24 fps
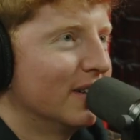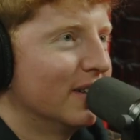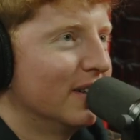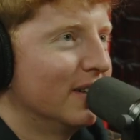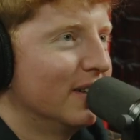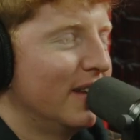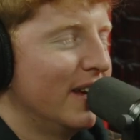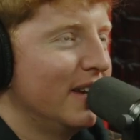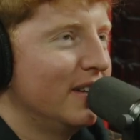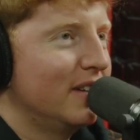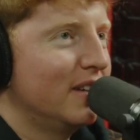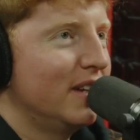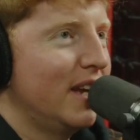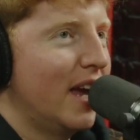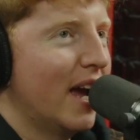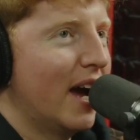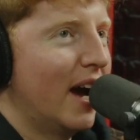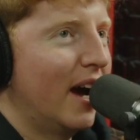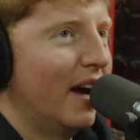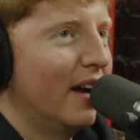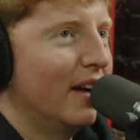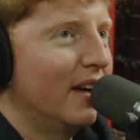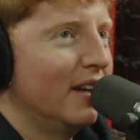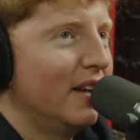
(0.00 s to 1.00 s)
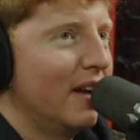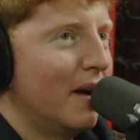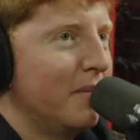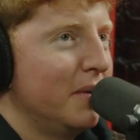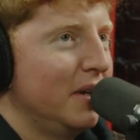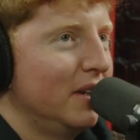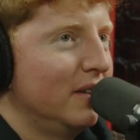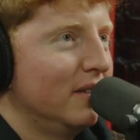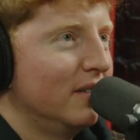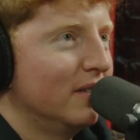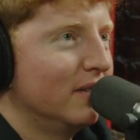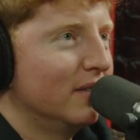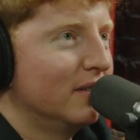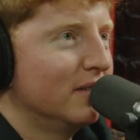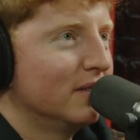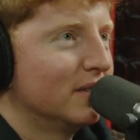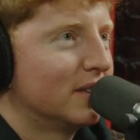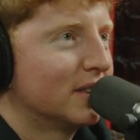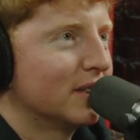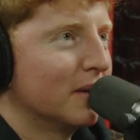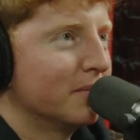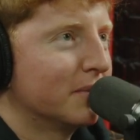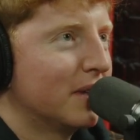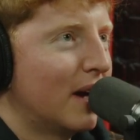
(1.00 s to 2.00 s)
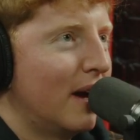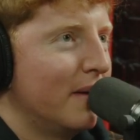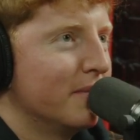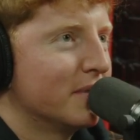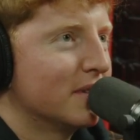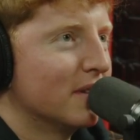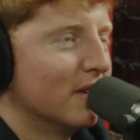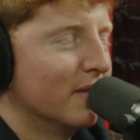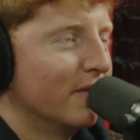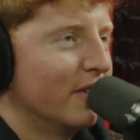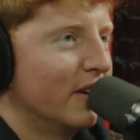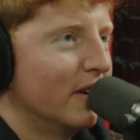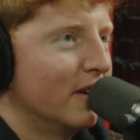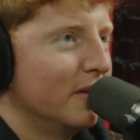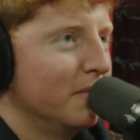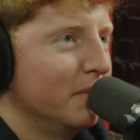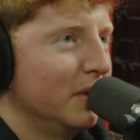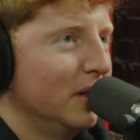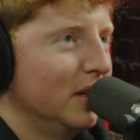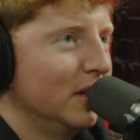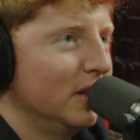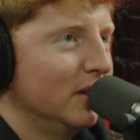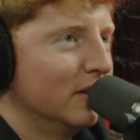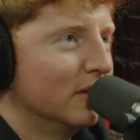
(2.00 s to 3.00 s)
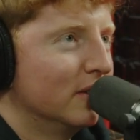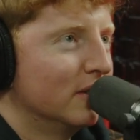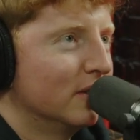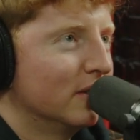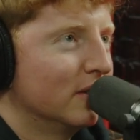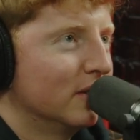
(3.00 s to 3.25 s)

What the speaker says: I mean, sometimes they're very mean.